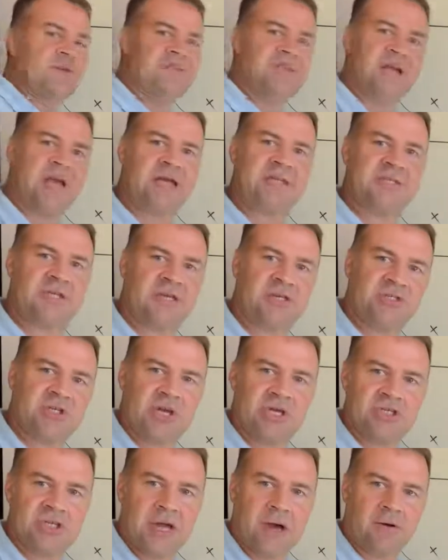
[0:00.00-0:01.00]
states, it could
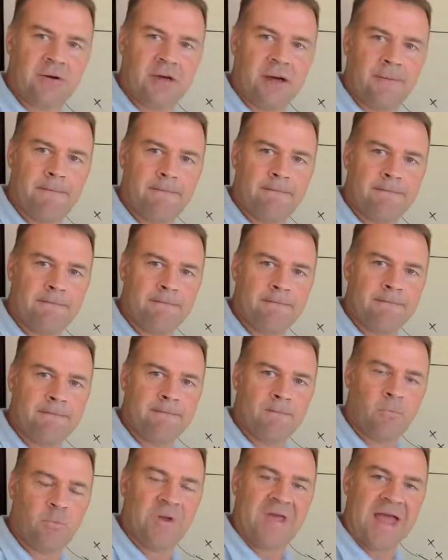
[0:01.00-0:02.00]
change the outcome.
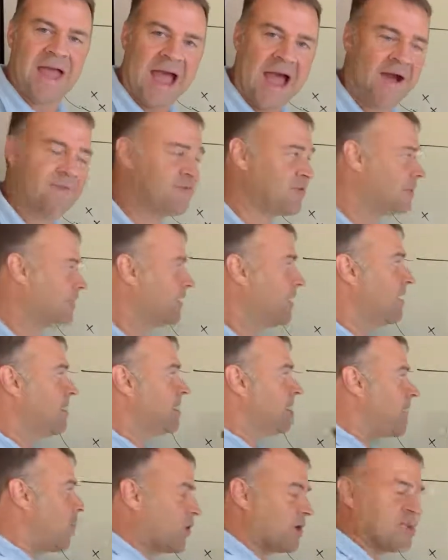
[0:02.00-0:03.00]
We have to
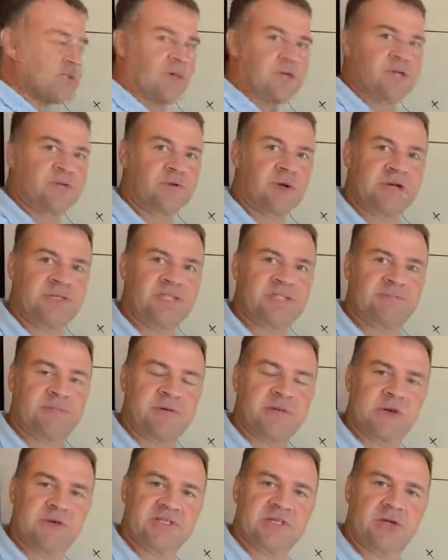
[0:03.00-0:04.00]
focus on these races. But
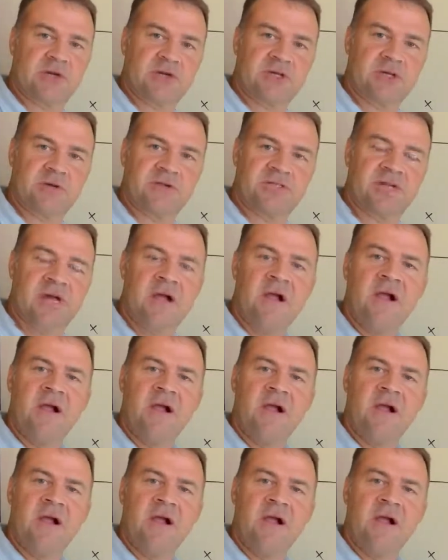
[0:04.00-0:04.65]
here's the good news.